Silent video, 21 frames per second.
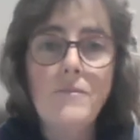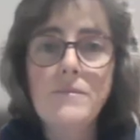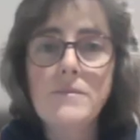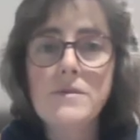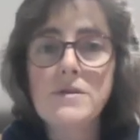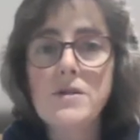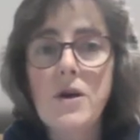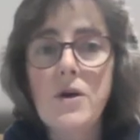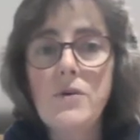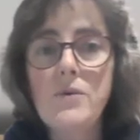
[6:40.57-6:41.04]

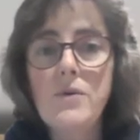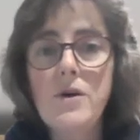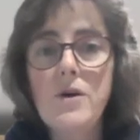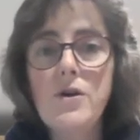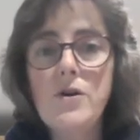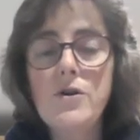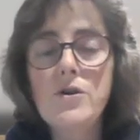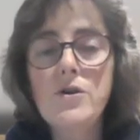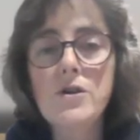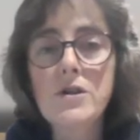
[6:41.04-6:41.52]
So
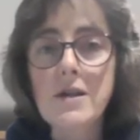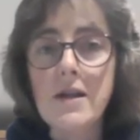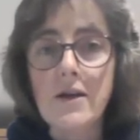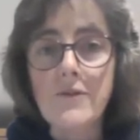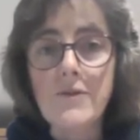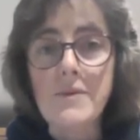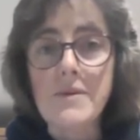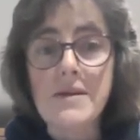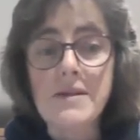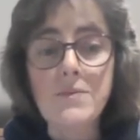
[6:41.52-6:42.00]
good
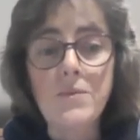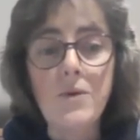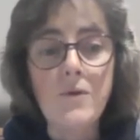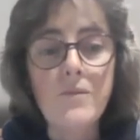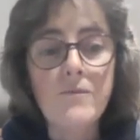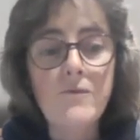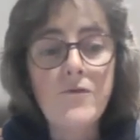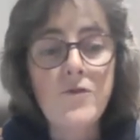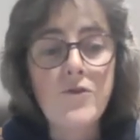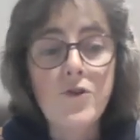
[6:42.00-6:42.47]
luck with this
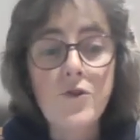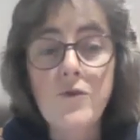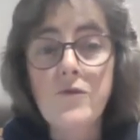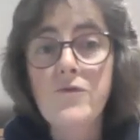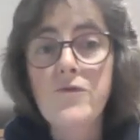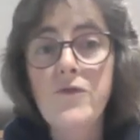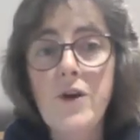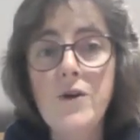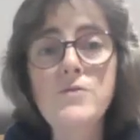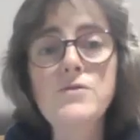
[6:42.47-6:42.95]
one. For
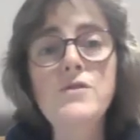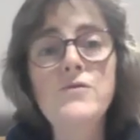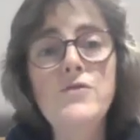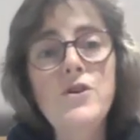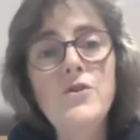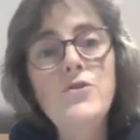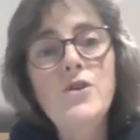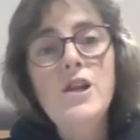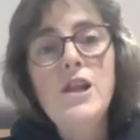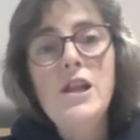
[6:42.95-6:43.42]
you, those of
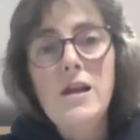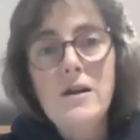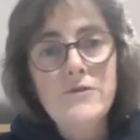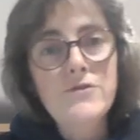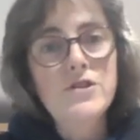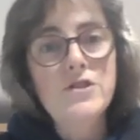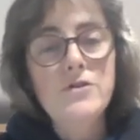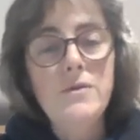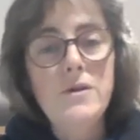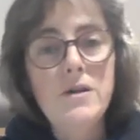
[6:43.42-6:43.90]
you that
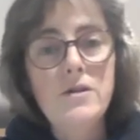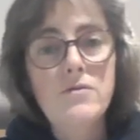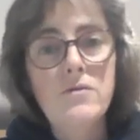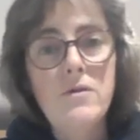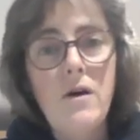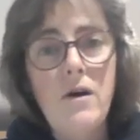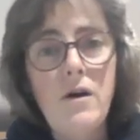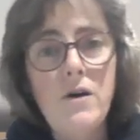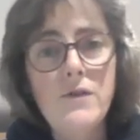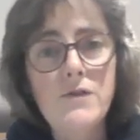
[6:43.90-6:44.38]
love doing
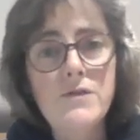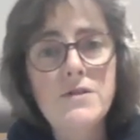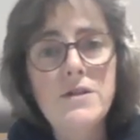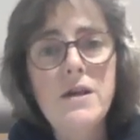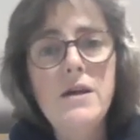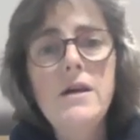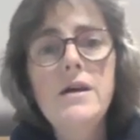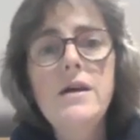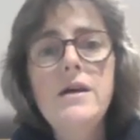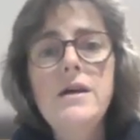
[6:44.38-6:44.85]
craft,
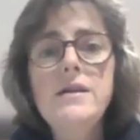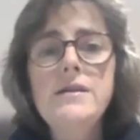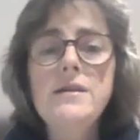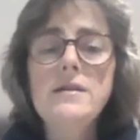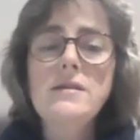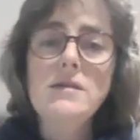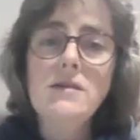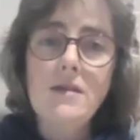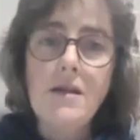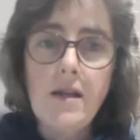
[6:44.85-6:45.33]

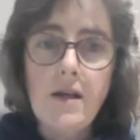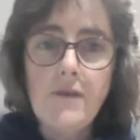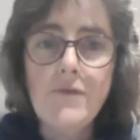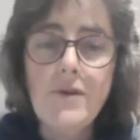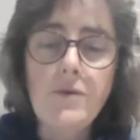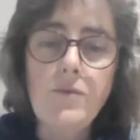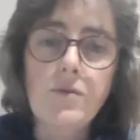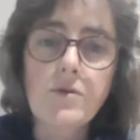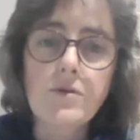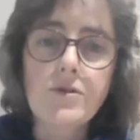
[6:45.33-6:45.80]
this is a
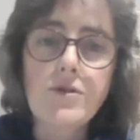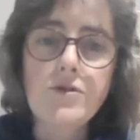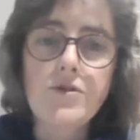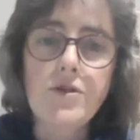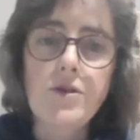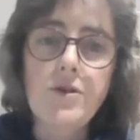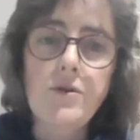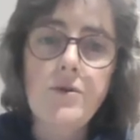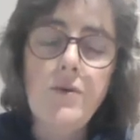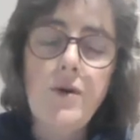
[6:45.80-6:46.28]
lovely one to
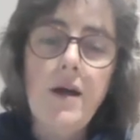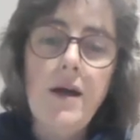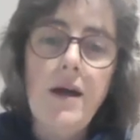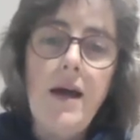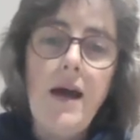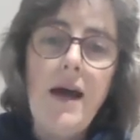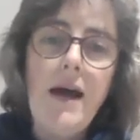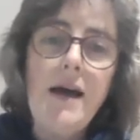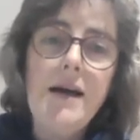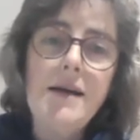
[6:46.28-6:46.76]
do,
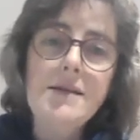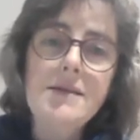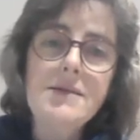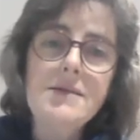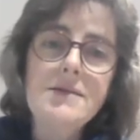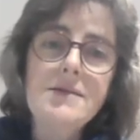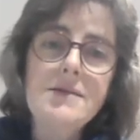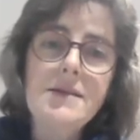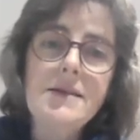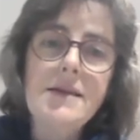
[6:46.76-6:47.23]

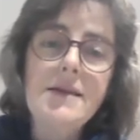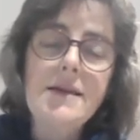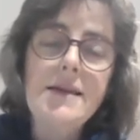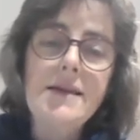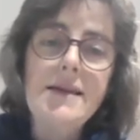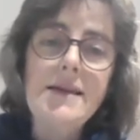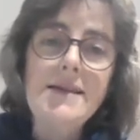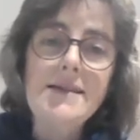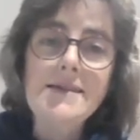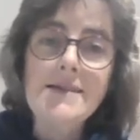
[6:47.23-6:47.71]
and
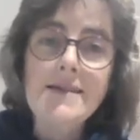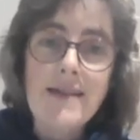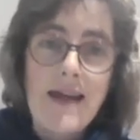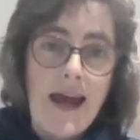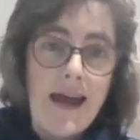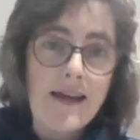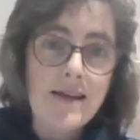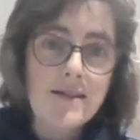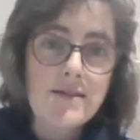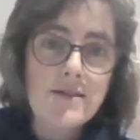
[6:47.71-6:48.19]
it's an
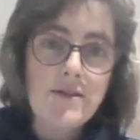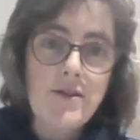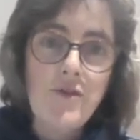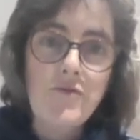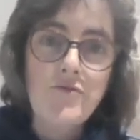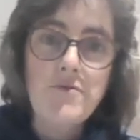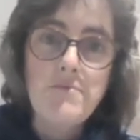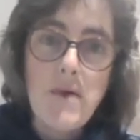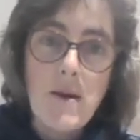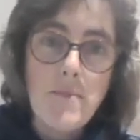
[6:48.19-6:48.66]
act
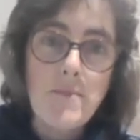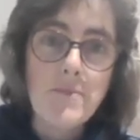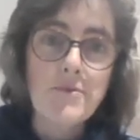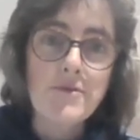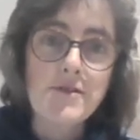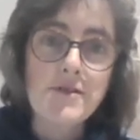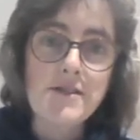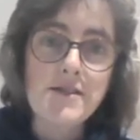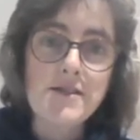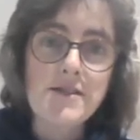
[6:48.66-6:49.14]
of
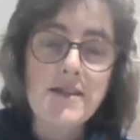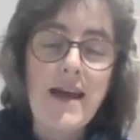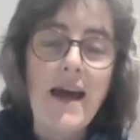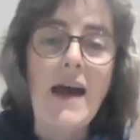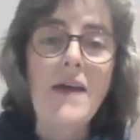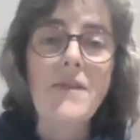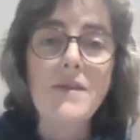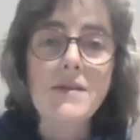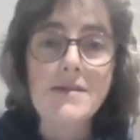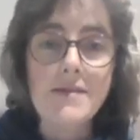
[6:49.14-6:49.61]
remembrance
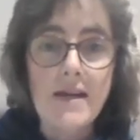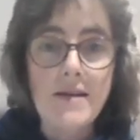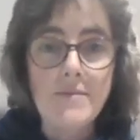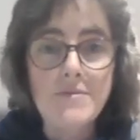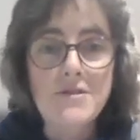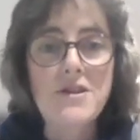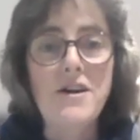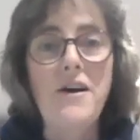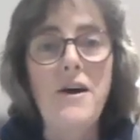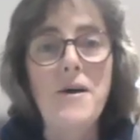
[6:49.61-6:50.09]
at the same
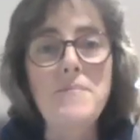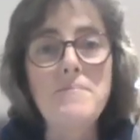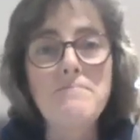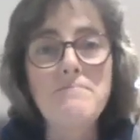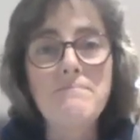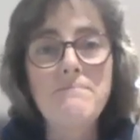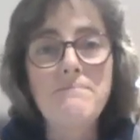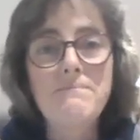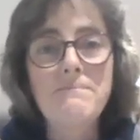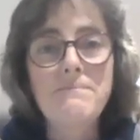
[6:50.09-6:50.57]
time.
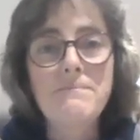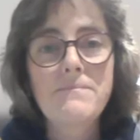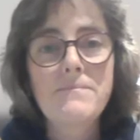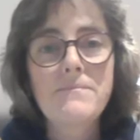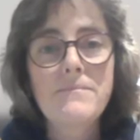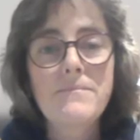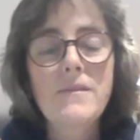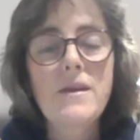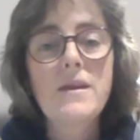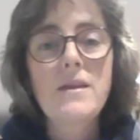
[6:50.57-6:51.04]

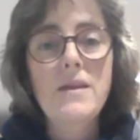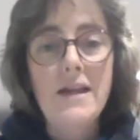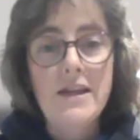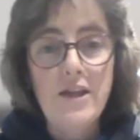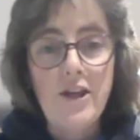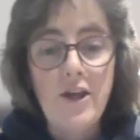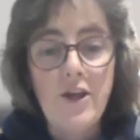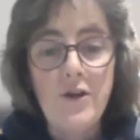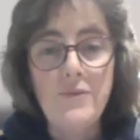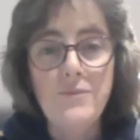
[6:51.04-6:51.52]

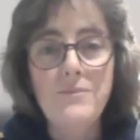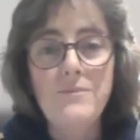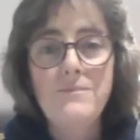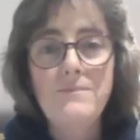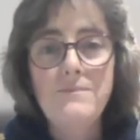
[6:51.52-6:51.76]
Thank you.